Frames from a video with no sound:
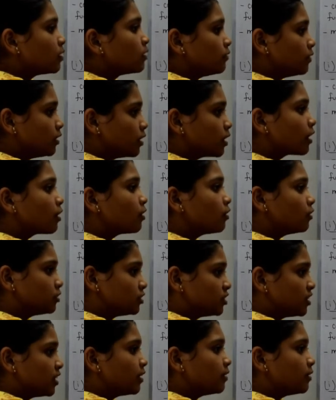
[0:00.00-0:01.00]
We cannot
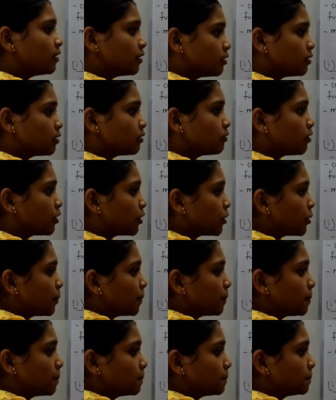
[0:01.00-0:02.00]
say that one.
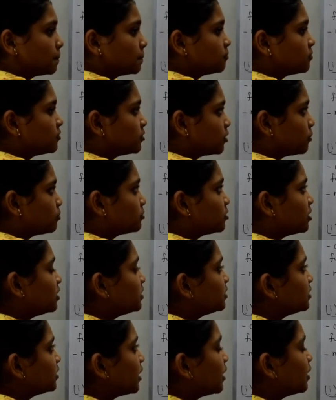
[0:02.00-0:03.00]
Some
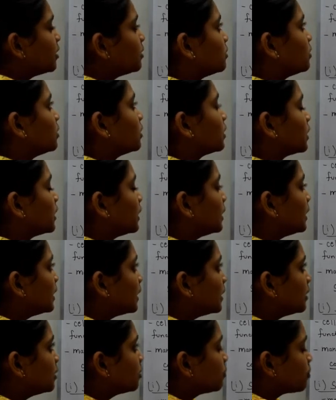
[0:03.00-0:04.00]
cells can
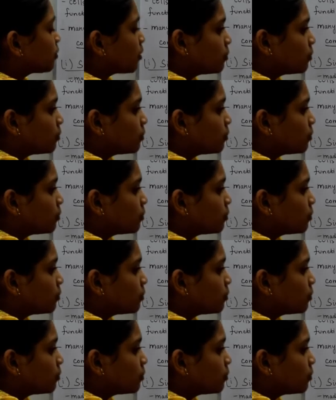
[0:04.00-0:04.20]
regain the property.